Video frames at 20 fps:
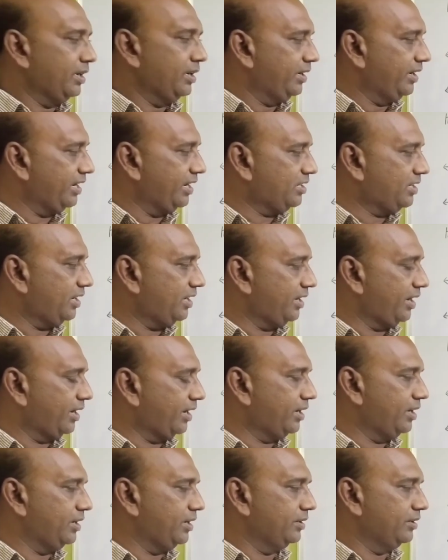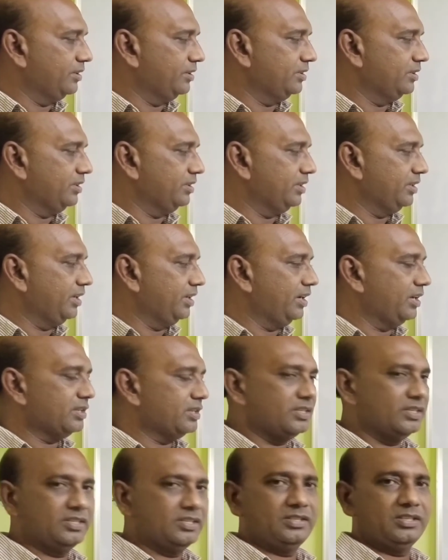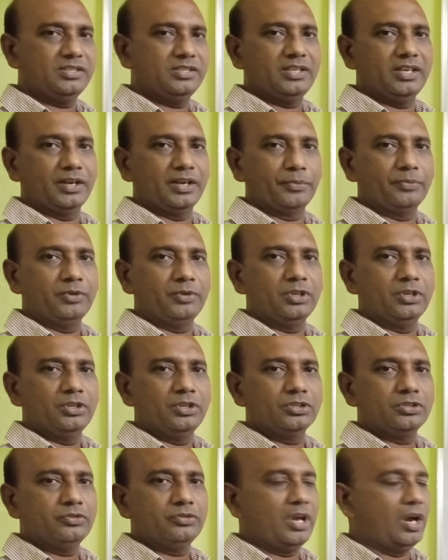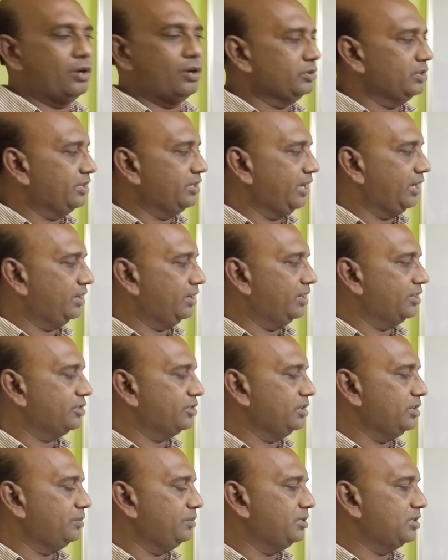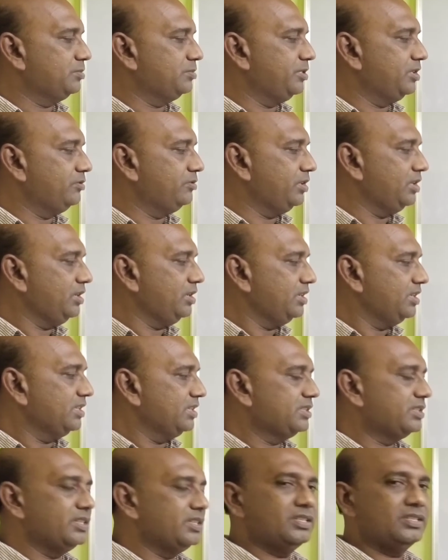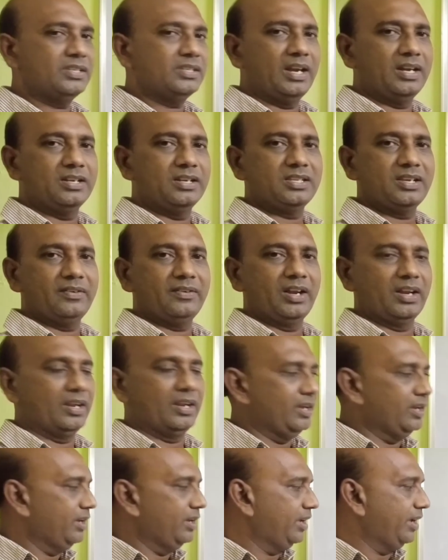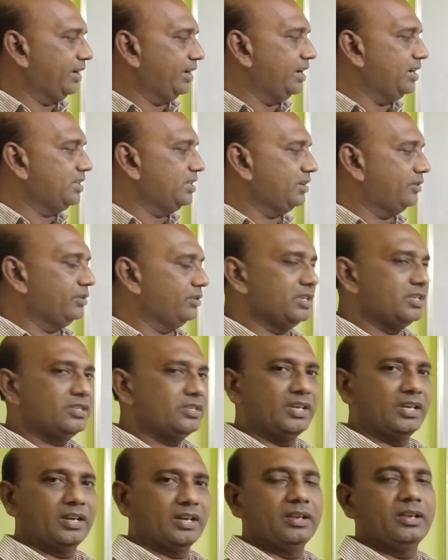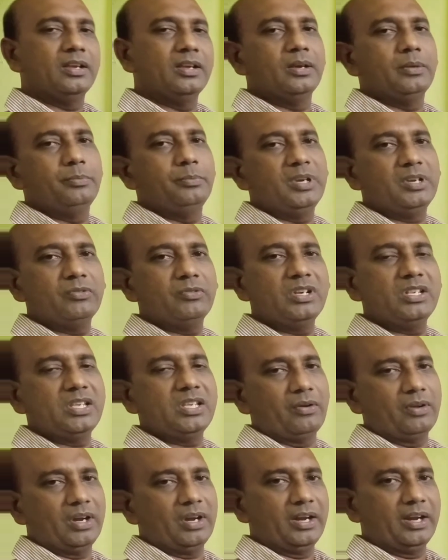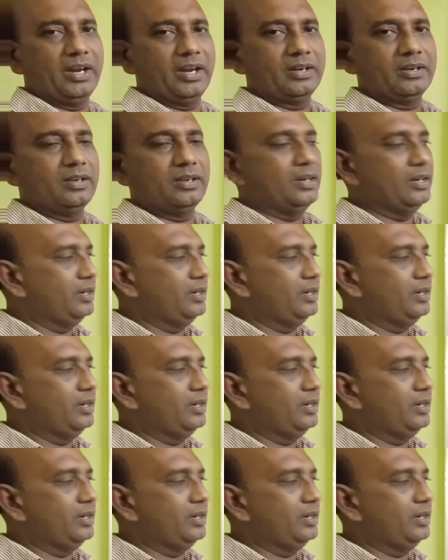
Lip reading: Next, and again, here 6 is there. So, we have to take rational numbers between 6 and 7. Again 7 is there, between 7 and 8.